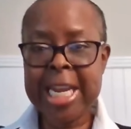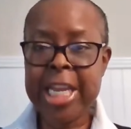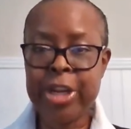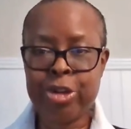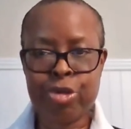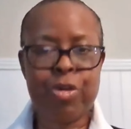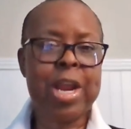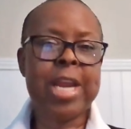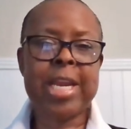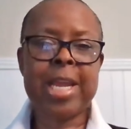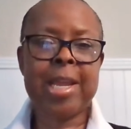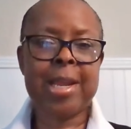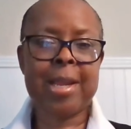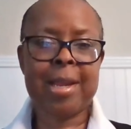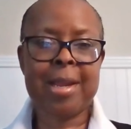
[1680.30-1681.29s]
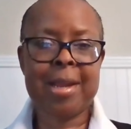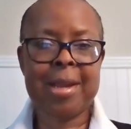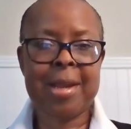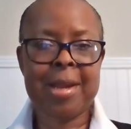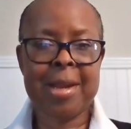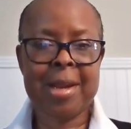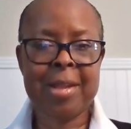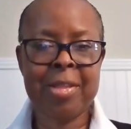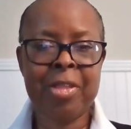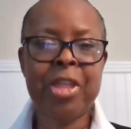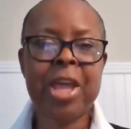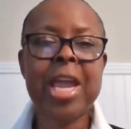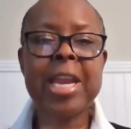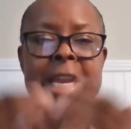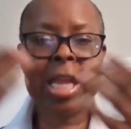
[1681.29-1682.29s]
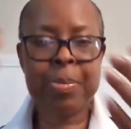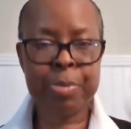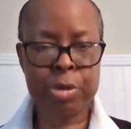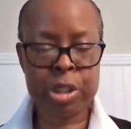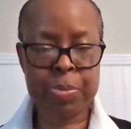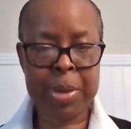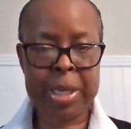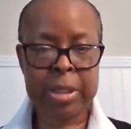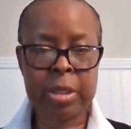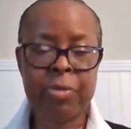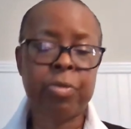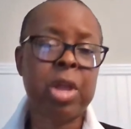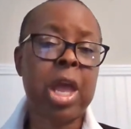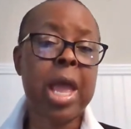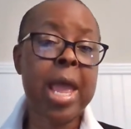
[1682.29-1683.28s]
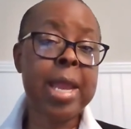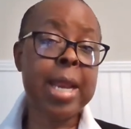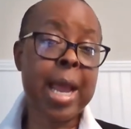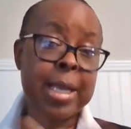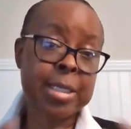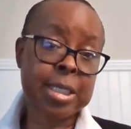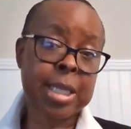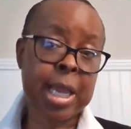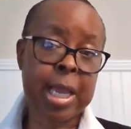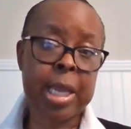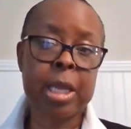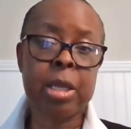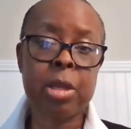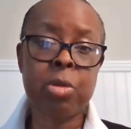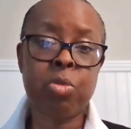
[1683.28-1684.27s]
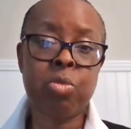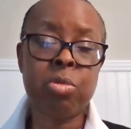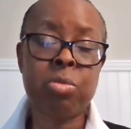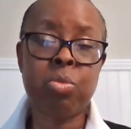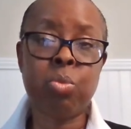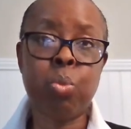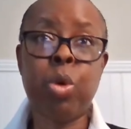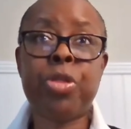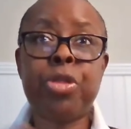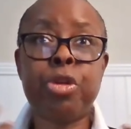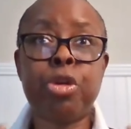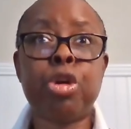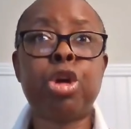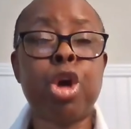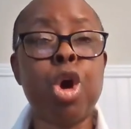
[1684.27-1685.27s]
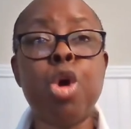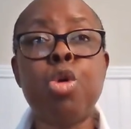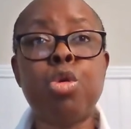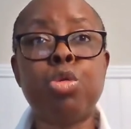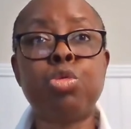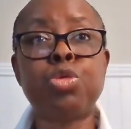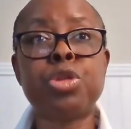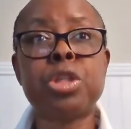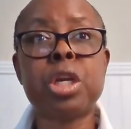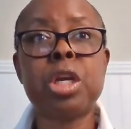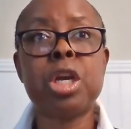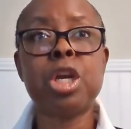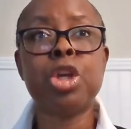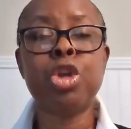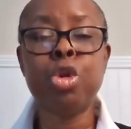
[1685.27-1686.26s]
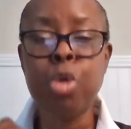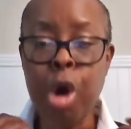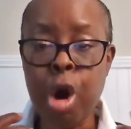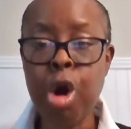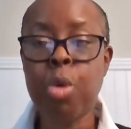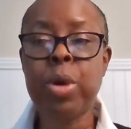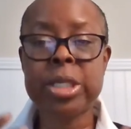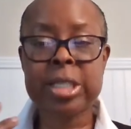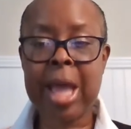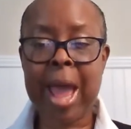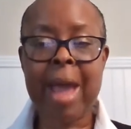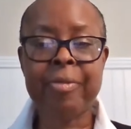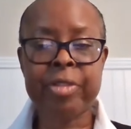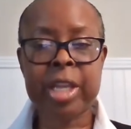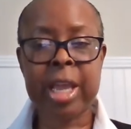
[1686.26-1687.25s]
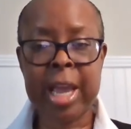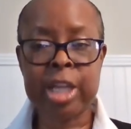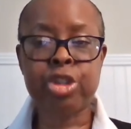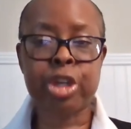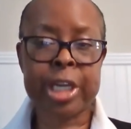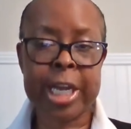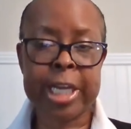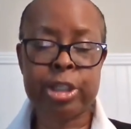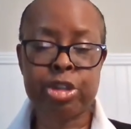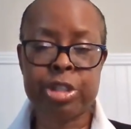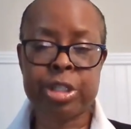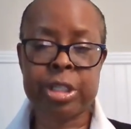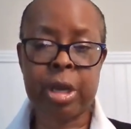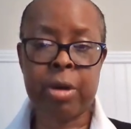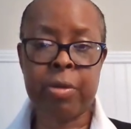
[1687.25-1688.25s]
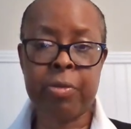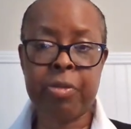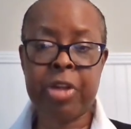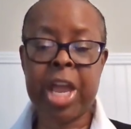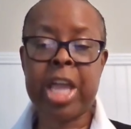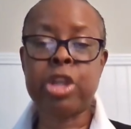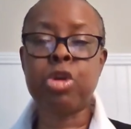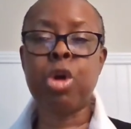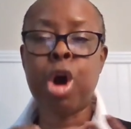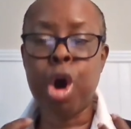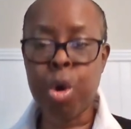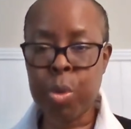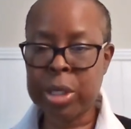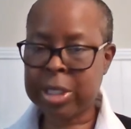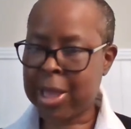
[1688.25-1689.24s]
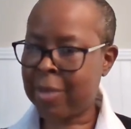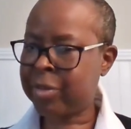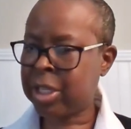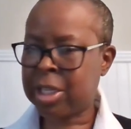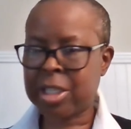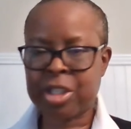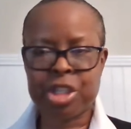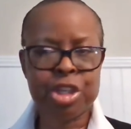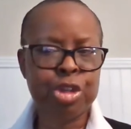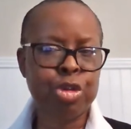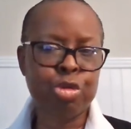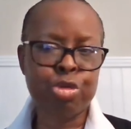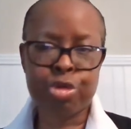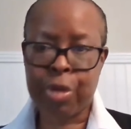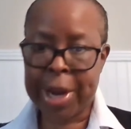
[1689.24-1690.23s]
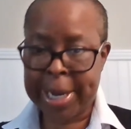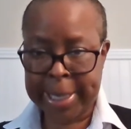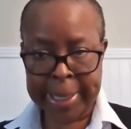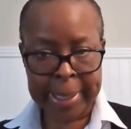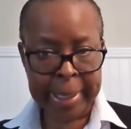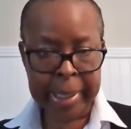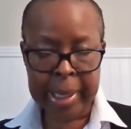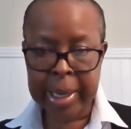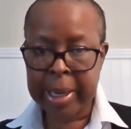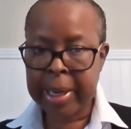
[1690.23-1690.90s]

need training. They need perspective. And I say, with your goals, you always have to educate yourself, and you always have to continue training.